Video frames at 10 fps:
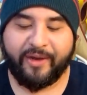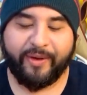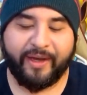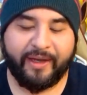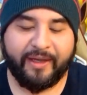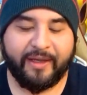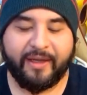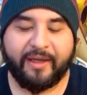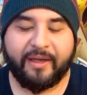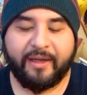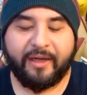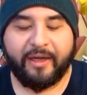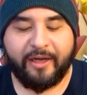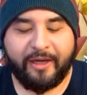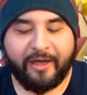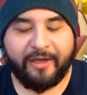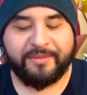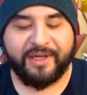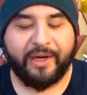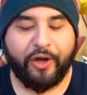way. I'm
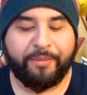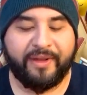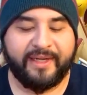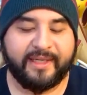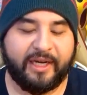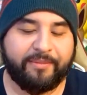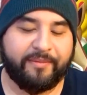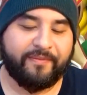just going to open these up,